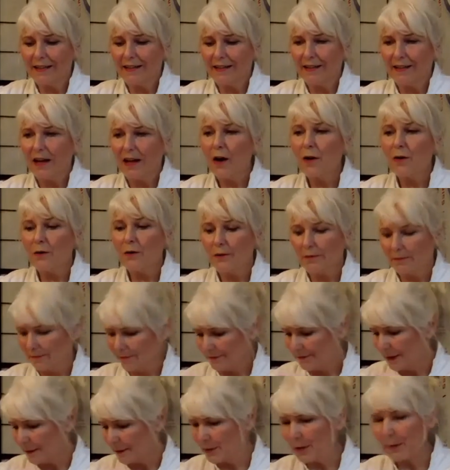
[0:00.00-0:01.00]
Oh,
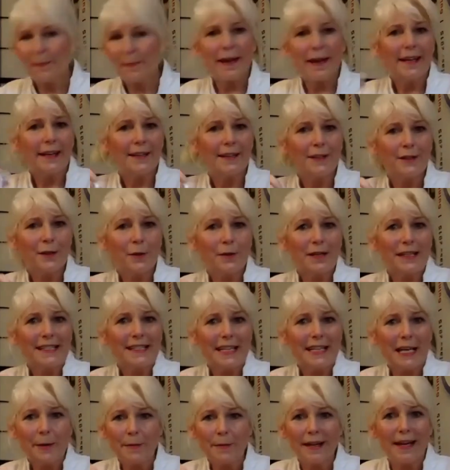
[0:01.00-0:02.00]
that was a baking soda,
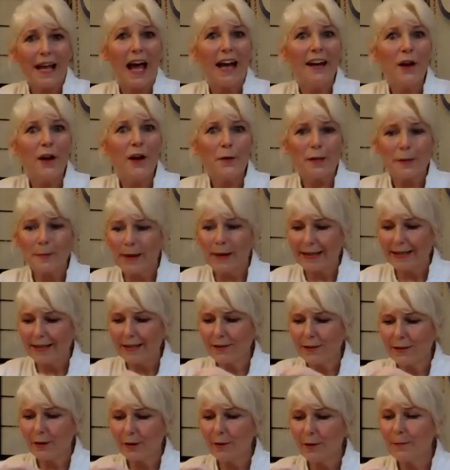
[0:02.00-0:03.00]
silly me. I know it's baking
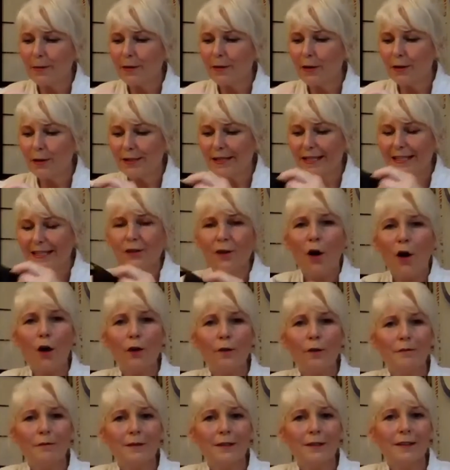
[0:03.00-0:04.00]
soda because it's gone
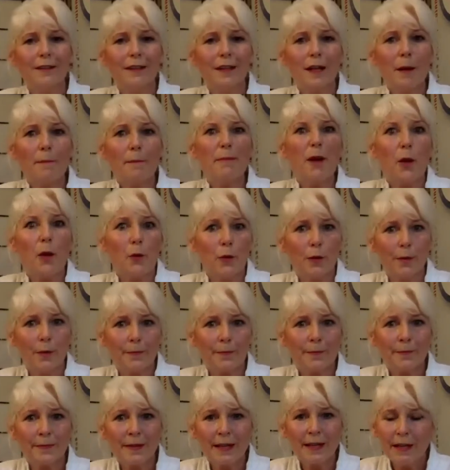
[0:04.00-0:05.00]
blue.
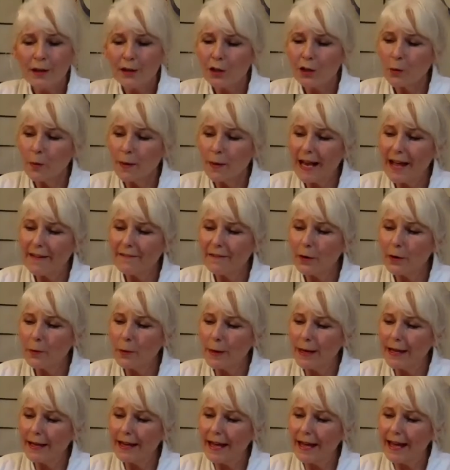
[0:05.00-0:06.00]
So whenever
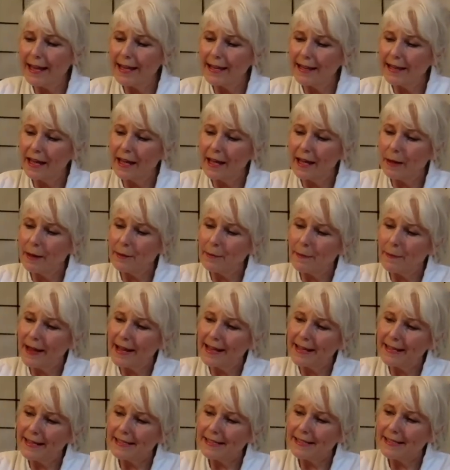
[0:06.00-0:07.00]
we're in a
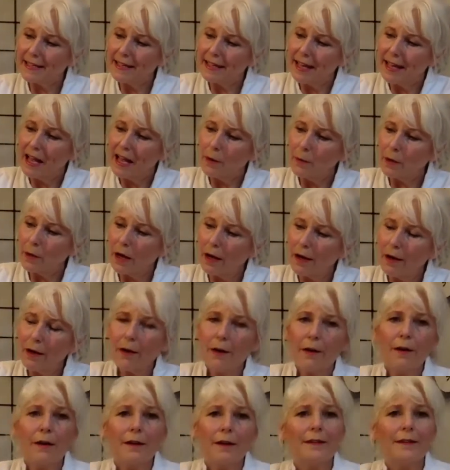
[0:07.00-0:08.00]
base,
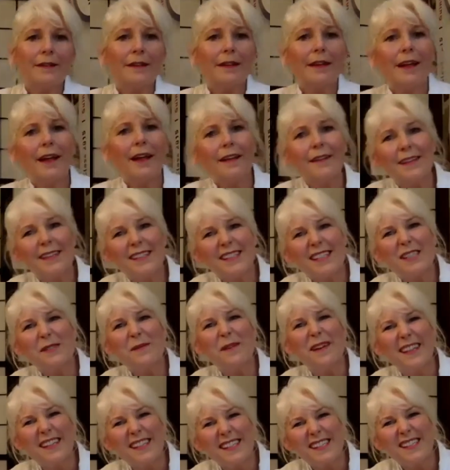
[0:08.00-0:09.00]
now this is where
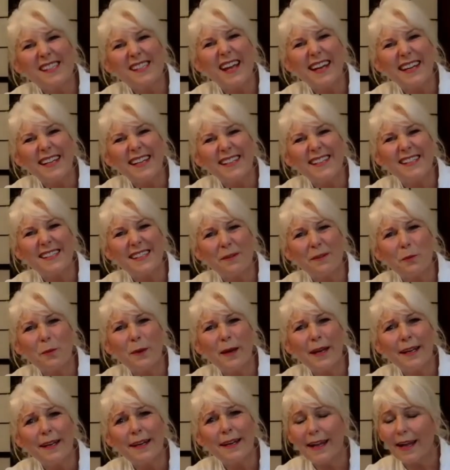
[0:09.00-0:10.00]
the scientists are
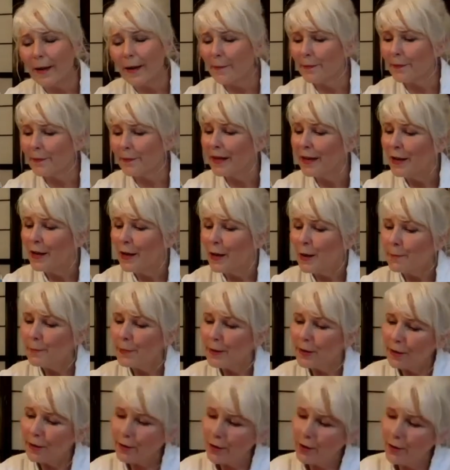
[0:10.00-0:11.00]
weird again,
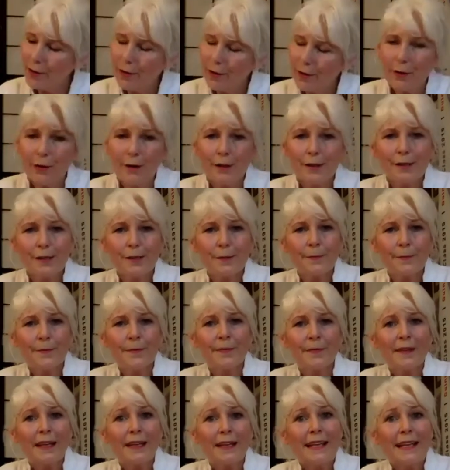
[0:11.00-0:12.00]
because
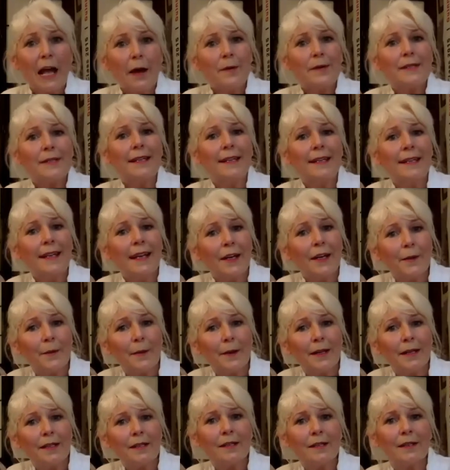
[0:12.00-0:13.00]
now it's a
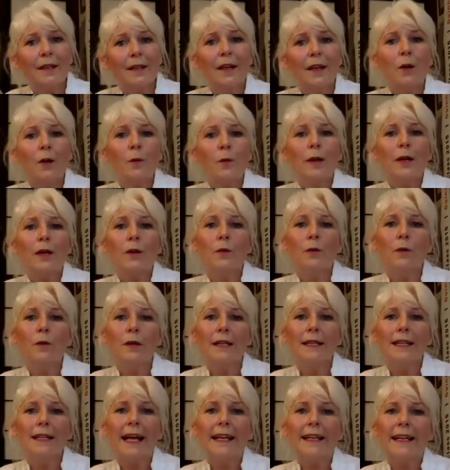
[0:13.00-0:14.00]
liquid, we call
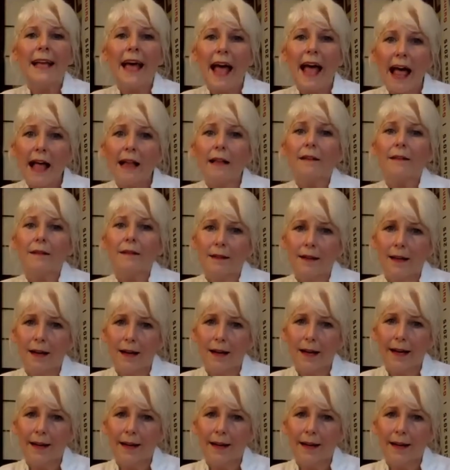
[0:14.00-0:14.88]
it an alkali.